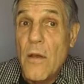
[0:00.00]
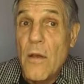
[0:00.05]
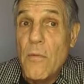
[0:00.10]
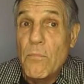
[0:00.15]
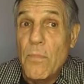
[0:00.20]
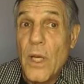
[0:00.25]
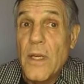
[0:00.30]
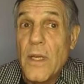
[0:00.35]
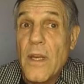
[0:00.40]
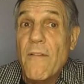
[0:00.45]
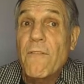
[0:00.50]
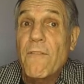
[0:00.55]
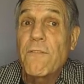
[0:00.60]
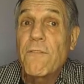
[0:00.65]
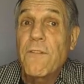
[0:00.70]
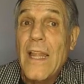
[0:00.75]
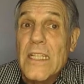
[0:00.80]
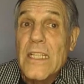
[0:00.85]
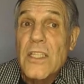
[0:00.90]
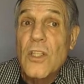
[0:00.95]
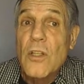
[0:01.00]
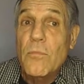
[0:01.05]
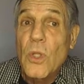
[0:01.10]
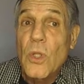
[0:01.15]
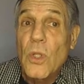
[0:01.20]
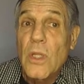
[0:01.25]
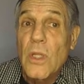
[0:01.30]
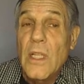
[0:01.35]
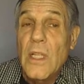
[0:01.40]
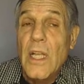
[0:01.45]
but
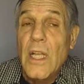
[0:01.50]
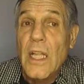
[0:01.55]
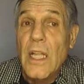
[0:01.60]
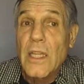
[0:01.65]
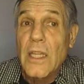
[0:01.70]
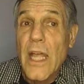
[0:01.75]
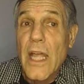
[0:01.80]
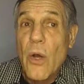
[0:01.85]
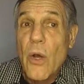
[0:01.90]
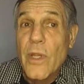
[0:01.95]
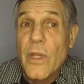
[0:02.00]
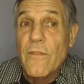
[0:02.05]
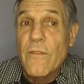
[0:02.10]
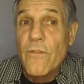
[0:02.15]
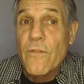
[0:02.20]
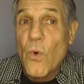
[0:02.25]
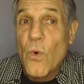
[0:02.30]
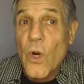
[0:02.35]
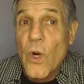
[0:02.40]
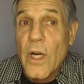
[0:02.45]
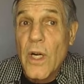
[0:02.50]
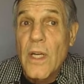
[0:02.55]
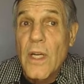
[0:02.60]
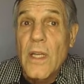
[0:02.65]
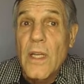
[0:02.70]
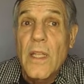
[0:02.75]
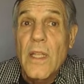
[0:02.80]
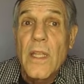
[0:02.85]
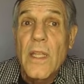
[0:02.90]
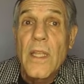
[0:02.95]
flexible, allowing for
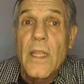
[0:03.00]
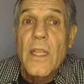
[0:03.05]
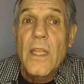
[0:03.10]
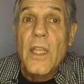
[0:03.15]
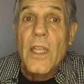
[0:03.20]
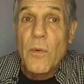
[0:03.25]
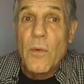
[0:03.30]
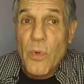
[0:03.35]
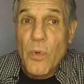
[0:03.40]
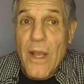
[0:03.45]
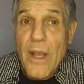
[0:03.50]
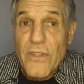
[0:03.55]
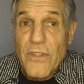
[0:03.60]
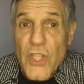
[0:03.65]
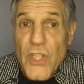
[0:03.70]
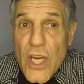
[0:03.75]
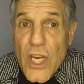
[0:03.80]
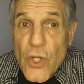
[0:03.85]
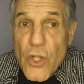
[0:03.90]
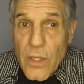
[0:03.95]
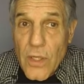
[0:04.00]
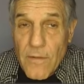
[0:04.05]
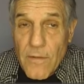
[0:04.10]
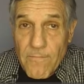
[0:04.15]
improvisation.